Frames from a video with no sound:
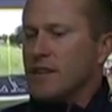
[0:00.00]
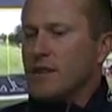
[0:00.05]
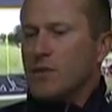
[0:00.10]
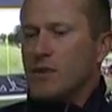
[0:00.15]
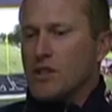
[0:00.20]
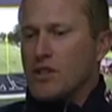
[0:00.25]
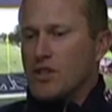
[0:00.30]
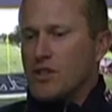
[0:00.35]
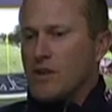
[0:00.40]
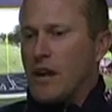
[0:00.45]

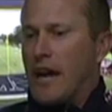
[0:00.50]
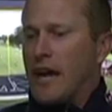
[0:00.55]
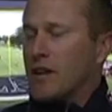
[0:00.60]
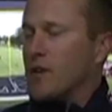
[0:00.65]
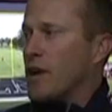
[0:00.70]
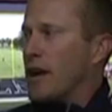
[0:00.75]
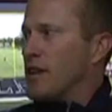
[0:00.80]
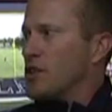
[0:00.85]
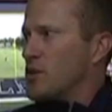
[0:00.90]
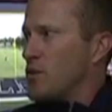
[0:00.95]
which I
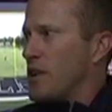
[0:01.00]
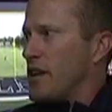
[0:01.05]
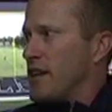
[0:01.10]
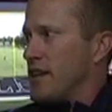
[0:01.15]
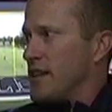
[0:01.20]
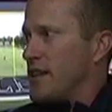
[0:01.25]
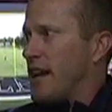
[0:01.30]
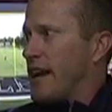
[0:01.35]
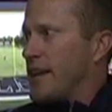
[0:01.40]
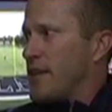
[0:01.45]

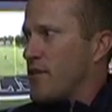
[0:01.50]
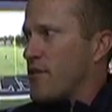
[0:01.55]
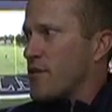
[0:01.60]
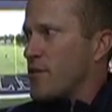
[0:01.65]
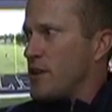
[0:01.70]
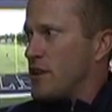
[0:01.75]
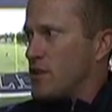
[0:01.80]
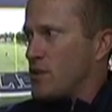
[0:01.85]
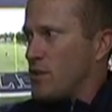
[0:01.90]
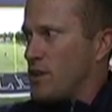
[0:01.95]
graduated in
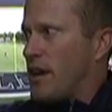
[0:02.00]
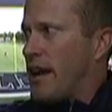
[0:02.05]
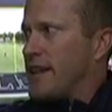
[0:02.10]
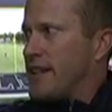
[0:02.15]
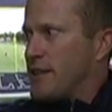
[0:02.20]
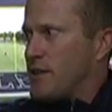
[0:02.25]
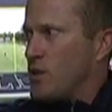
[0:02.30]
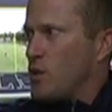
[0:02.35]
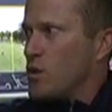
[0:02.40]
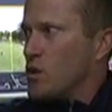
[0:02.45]
93, so
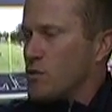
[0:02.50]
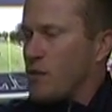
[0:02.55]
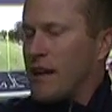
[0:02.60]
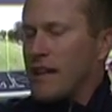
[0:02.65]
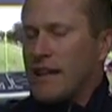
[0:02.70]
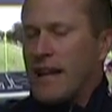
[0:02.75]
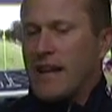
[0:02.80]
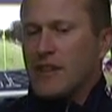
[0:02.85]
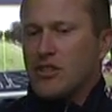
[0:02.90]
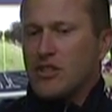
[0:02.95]
92 was my
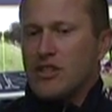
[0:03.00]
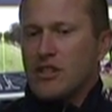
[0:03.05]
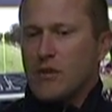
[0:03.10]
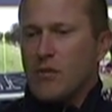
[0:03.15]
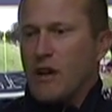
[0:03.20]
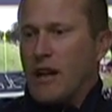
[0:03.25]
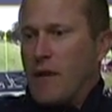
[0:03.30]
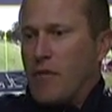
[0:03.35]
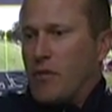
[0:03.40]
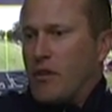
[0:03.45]
last year,
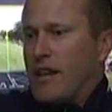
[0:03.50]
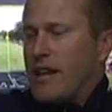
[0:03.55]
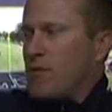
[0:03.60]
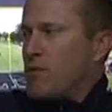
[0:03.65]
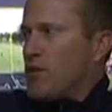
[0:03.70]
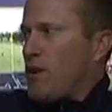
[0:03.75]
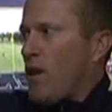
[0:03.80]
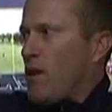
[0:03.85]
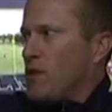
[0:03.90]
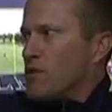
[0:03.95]
but I played
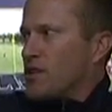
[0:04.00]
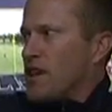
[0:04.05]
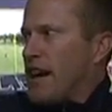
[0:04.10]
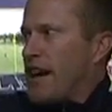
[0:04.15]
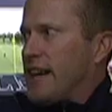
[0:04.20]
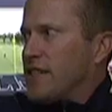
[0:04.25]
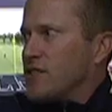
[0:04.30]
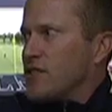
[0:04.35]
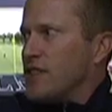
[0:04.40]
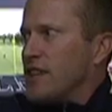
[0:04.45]
with all those
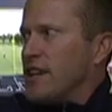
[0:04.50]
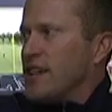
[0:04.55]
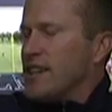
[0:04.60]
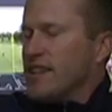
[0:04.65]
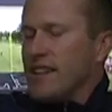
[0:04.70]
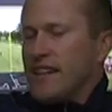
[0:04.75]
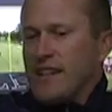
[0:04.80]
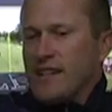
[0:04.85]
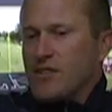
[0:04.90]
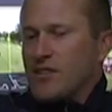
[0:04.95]
guys
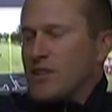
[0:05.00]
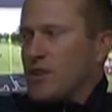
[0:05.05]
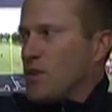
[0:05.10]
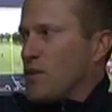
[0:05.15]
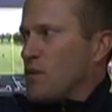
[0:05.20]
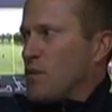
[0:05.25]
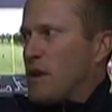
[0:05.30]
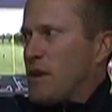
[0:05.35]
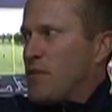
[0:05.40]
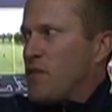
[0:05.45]
and
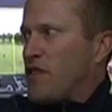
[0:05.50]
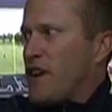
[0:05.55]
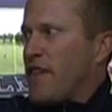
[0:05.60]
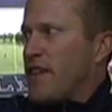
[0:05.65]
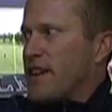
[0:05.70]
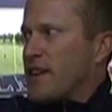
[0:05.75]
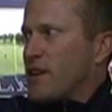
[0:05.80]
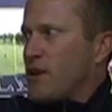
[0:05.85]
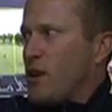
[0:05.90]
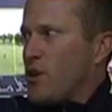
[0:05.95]
still am
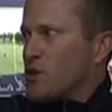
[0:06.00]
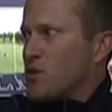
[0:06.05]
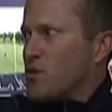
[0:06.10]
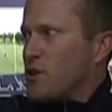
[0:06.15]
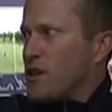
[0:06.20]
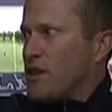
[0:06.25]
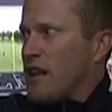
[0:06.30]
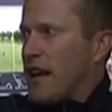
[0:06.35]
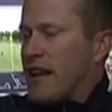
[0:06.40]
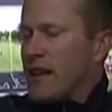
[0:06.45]
very close
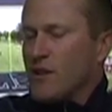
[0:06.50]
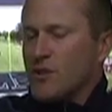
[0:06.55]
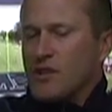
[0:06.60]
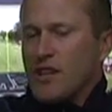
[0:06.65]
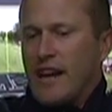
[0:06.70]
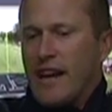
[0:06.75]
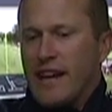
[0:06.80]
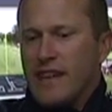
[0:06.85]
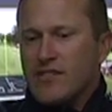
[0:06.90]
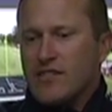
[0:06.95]
with a lot of those
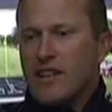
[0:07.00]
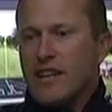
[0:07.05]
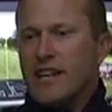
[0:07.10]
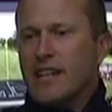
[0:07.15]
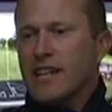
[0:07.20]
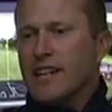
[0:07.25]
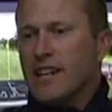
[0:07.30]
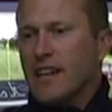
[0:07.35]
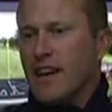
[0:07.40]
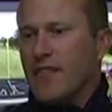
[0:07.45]
guys.
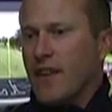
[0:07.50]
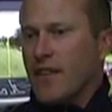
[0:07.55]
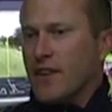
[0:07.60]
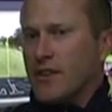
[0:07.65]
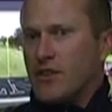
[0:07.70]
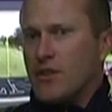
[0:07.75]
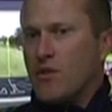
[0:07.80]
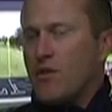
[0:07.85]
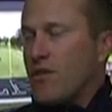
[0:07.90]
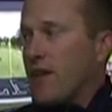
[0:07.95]
And then
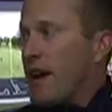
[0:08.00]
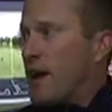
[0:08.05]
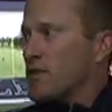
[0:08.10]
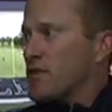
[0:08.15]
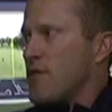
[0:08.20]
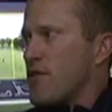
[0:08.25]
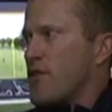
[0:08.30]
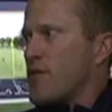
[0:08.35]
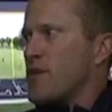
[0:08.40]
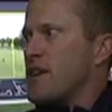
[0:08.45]
the
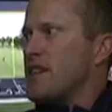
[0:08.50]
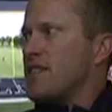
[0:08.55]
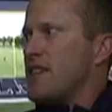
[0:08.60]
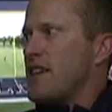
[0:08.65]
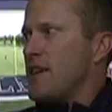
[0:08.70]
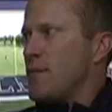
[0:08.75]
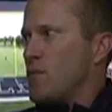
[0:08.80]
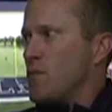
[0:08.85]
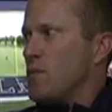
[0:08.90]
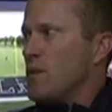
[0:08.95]
2003
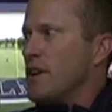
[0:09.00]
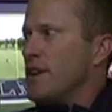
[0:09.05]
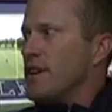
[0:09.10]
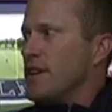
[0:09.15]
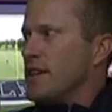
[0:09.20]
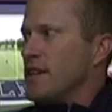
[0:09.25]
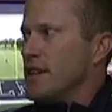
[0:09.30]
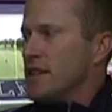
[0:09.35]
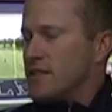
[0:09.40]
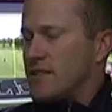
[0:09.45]
team,
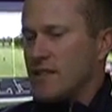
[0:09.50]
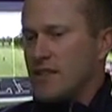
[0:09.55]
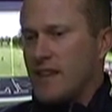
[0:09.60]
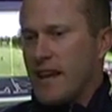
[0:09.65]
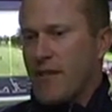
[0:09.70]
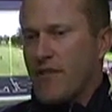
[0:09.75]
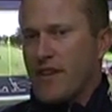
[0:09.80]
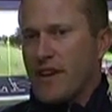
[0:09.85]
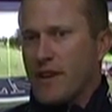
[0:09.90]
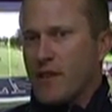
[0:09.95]
it's the
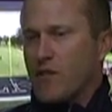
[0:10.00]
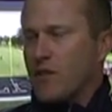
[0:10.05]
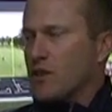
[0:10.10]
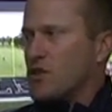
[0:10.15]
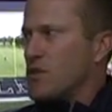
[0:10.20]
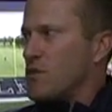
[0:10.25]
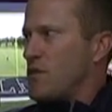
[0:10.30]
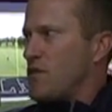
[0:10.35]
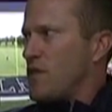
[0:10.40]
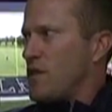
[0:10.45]
10th
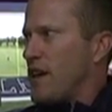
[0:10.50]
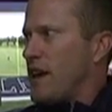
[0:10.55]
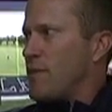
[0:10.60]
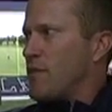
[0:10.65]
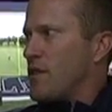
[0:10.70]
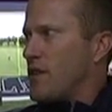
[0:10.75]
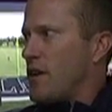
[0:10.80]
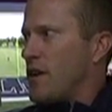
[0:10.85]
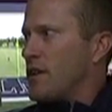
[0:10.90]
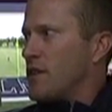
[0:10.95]
anniversary for
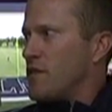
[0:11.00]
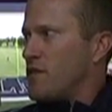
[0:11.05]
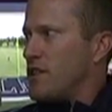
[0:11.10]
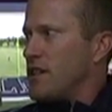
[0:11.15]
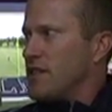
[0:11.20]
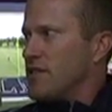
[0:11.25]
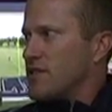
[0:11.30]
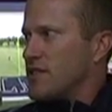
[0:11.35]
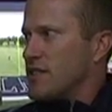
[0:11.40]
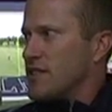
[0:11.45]
them of the
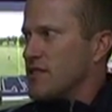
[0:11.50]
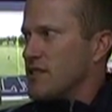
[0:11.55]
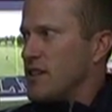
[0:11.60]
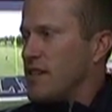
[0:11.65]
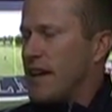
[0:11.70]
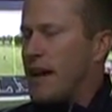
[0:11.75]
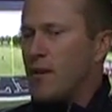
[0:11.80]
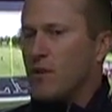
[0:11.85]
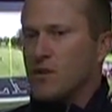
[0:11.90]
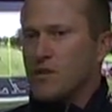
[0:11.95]
undefeated season,
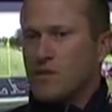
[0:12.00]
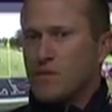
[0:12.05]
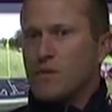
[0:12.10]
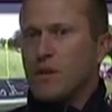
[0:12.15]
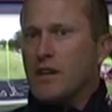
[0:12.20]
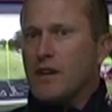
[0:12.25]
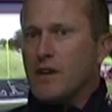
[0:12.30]
and that was